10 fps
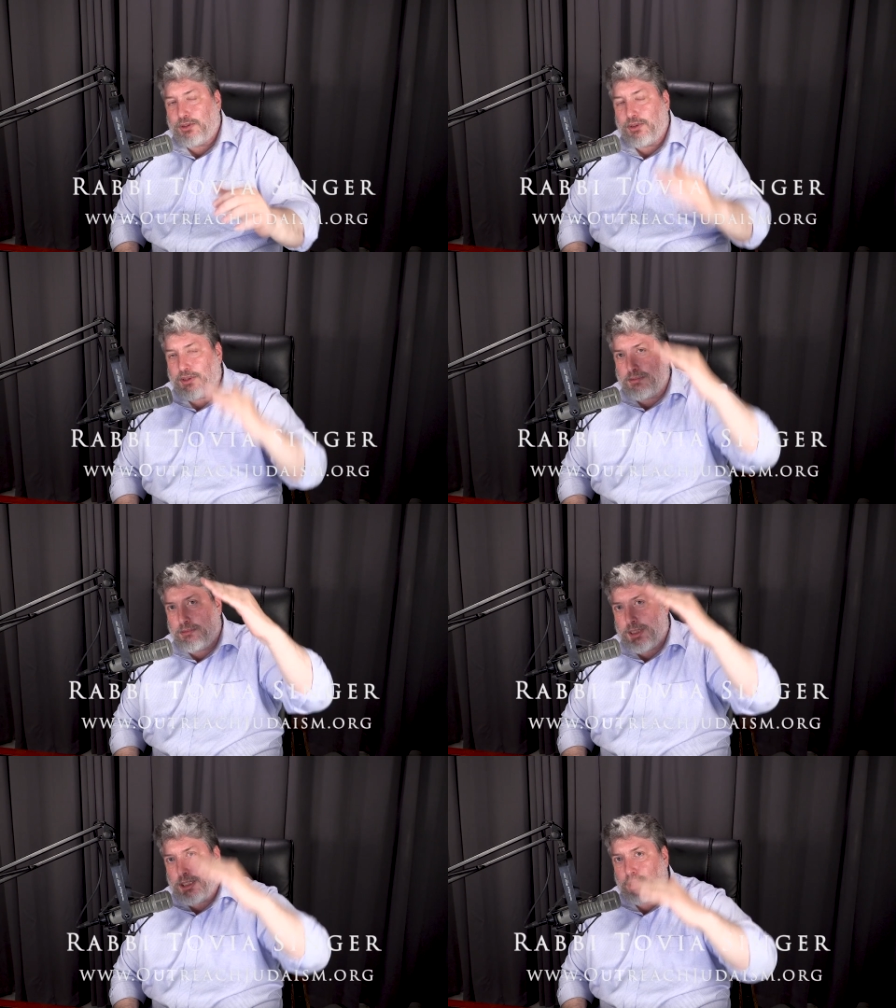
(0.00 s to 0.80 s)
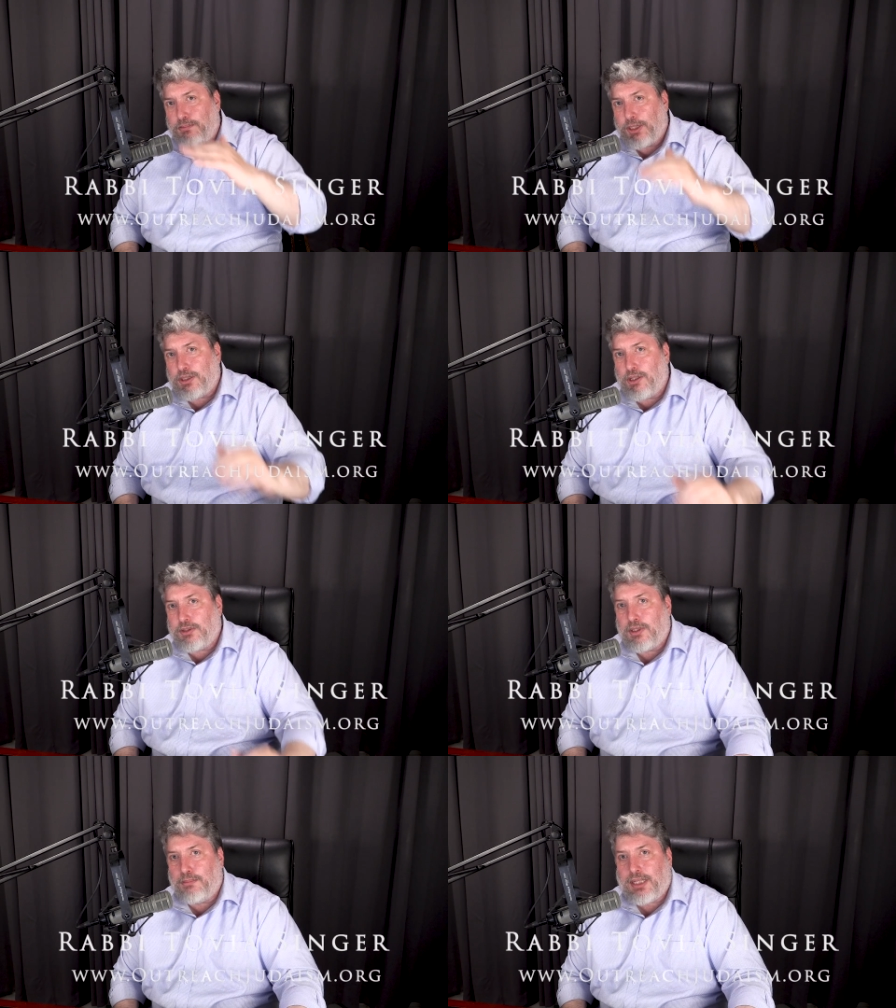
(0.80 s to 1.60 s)
Jerusalem will be much
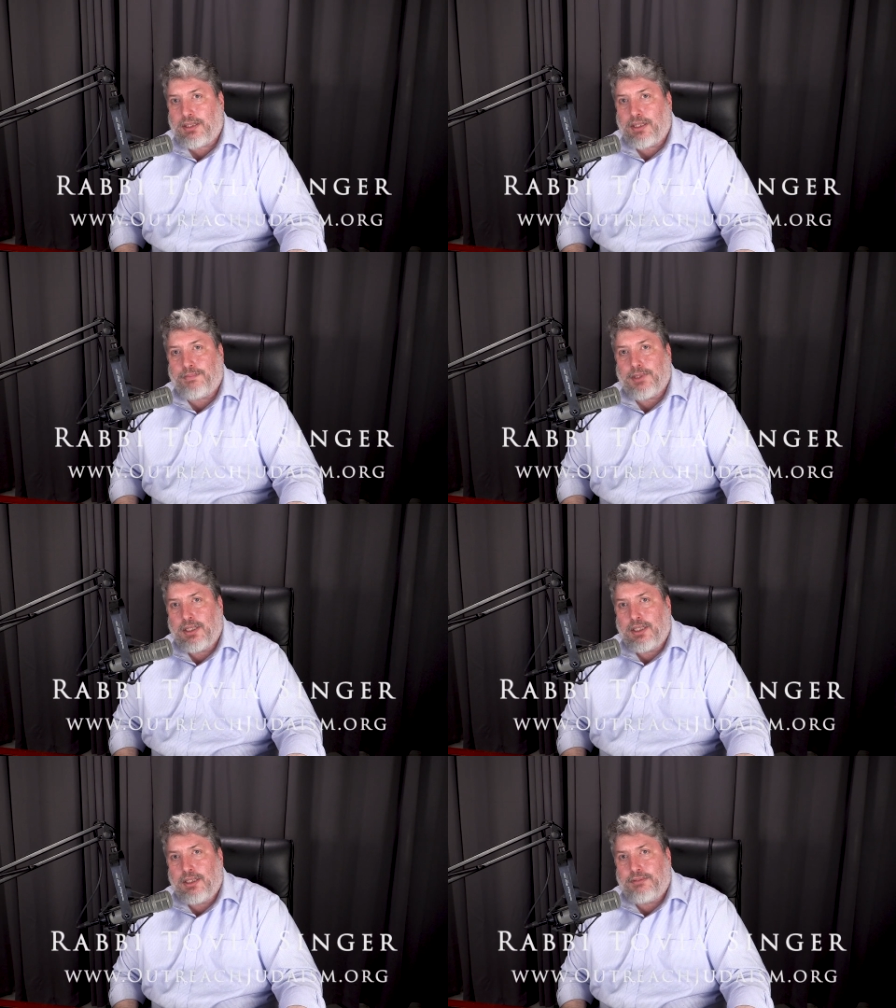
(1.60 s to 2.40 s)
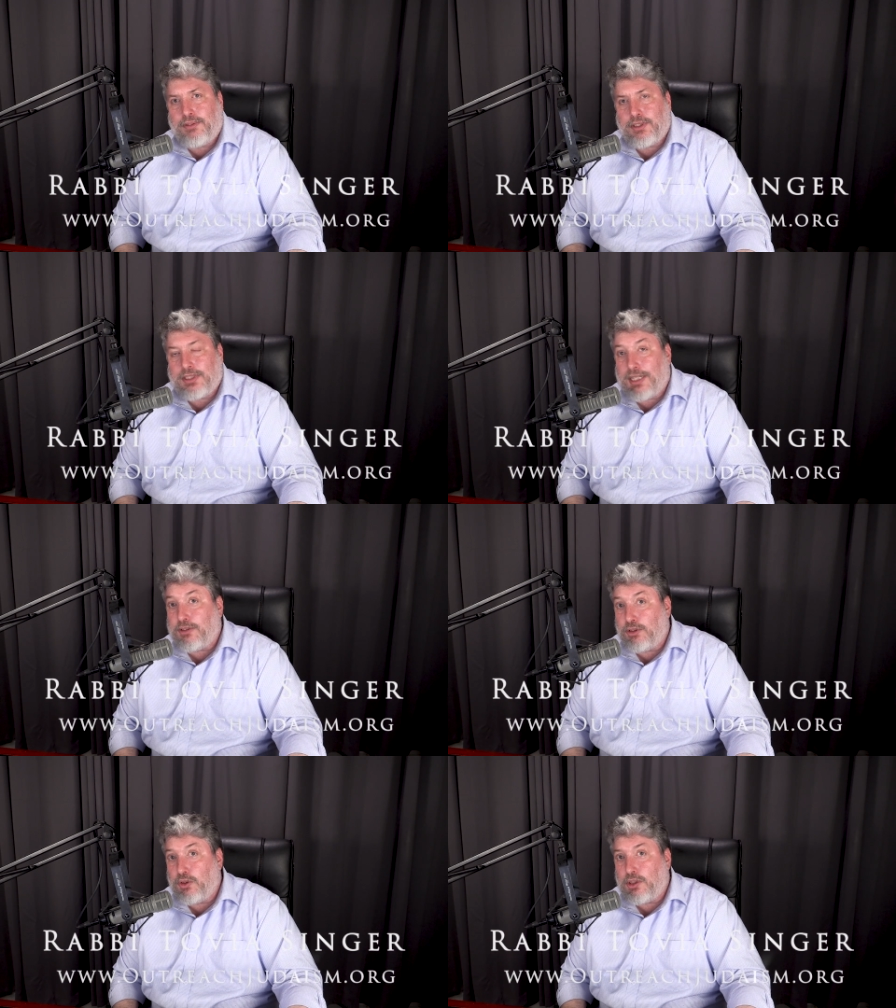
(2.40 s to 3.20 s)
closer to Bethlehem. Further
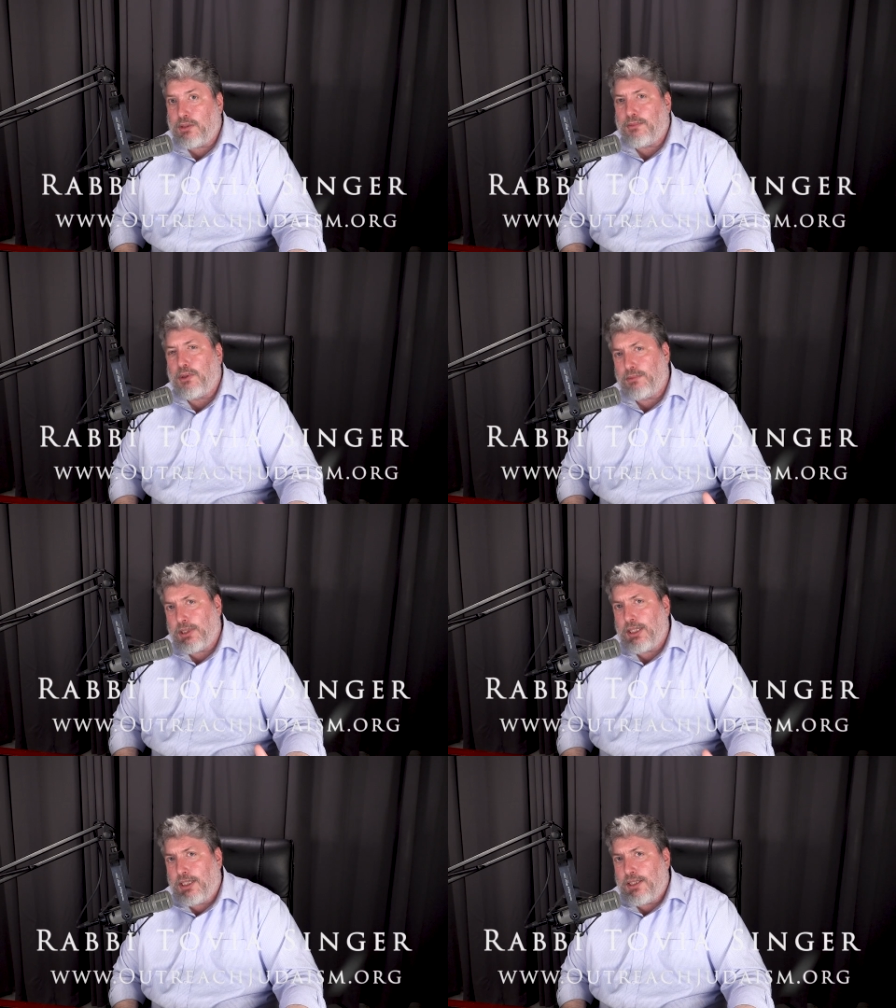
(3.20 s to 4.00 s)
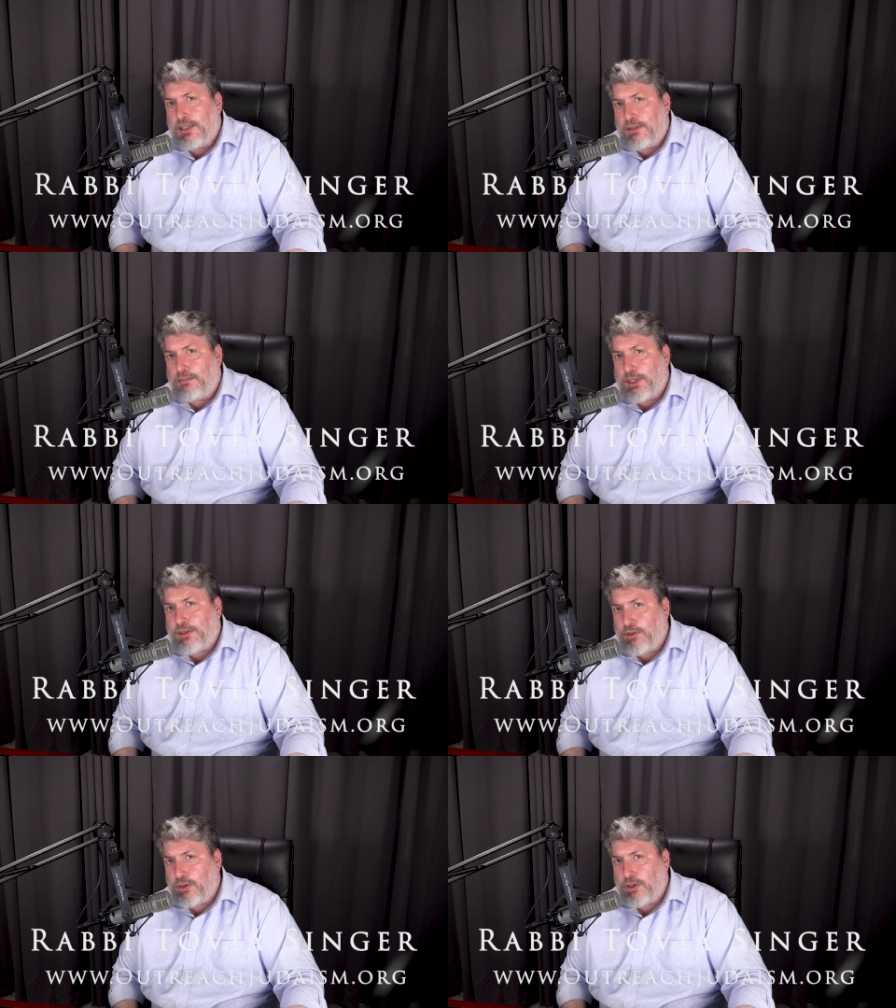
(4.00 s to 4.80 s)
south, because Jerusalem will,
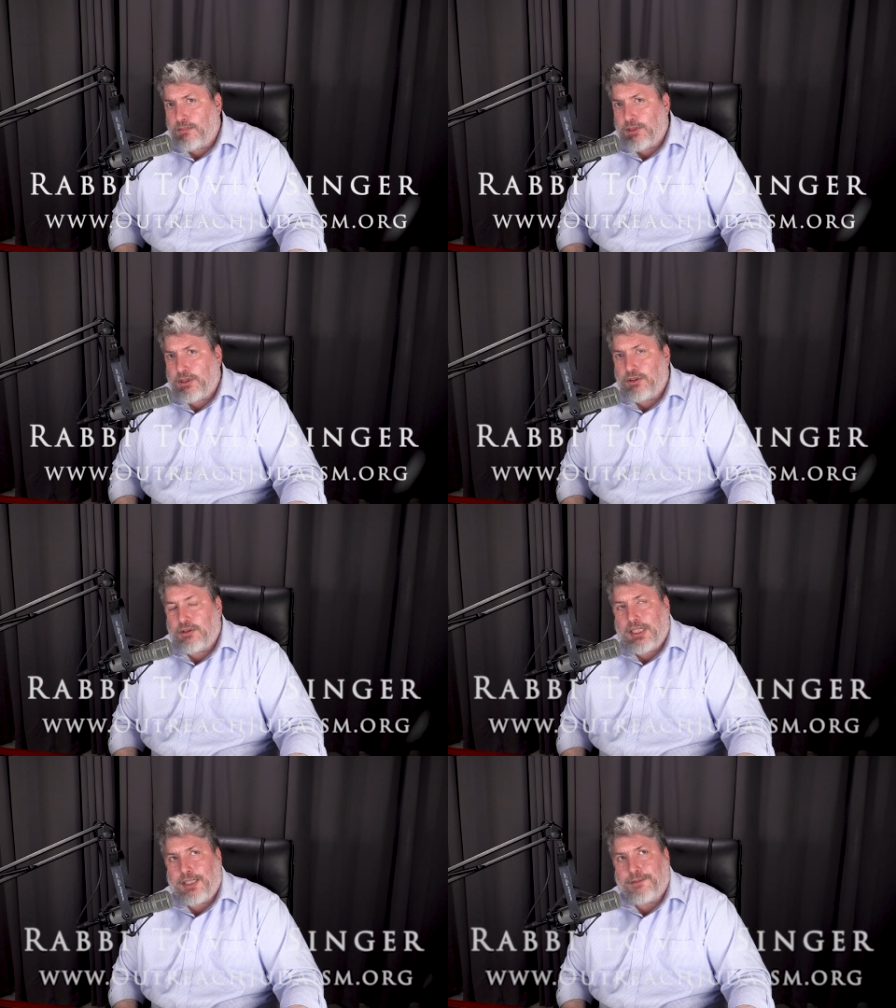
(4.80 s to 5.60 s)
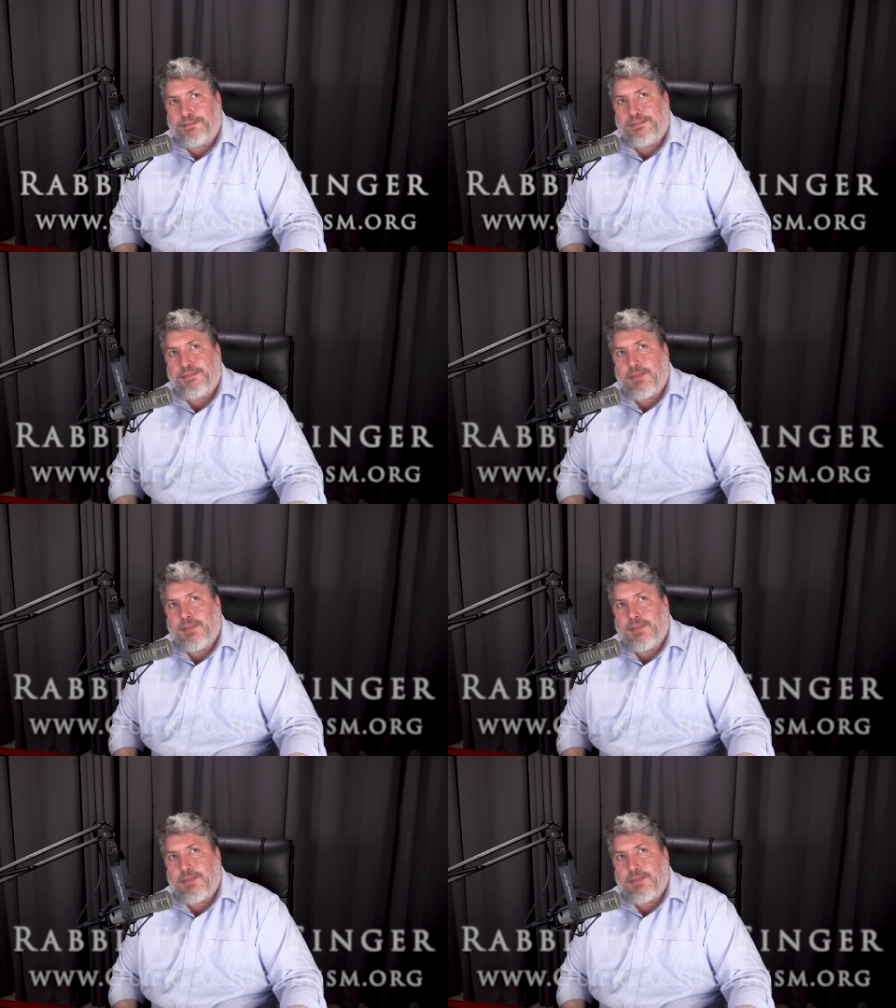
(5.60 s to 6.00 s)
much of Jerusalem is in Judea.